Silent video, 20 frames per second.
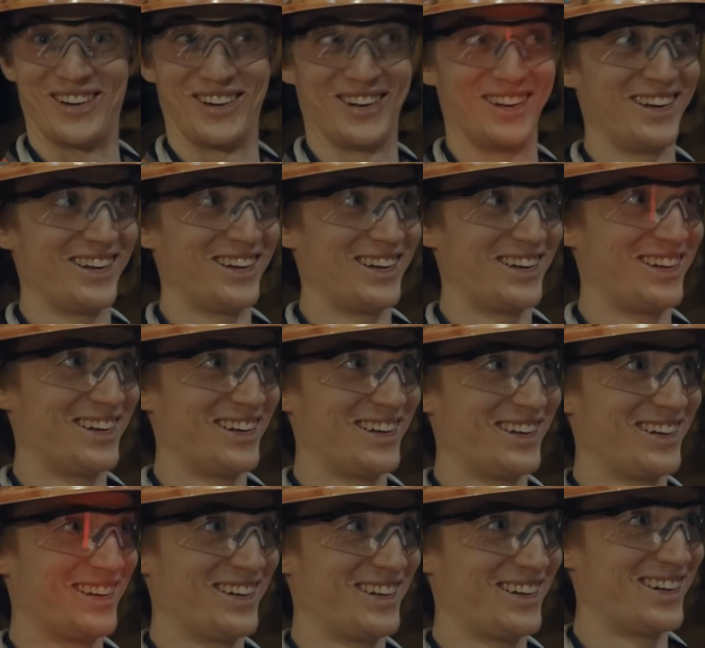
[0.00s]

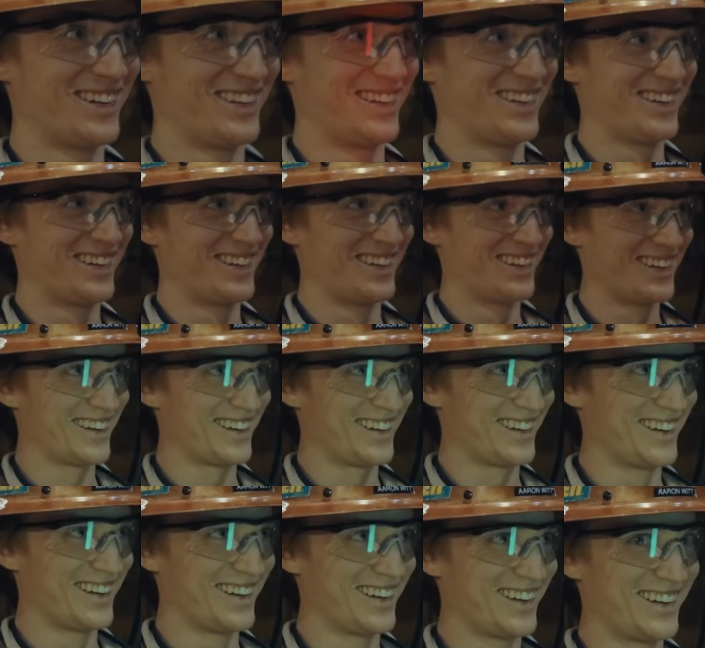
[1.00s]

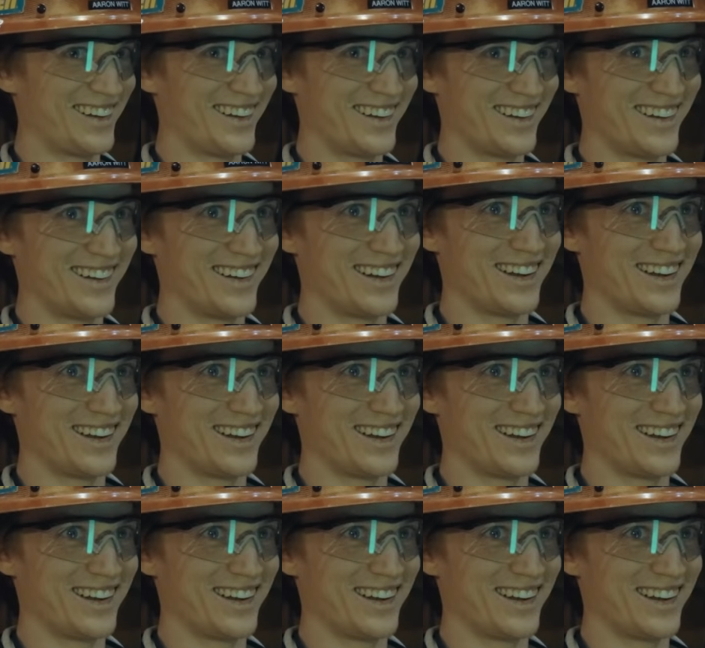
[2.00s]
No one is speaking in this clip.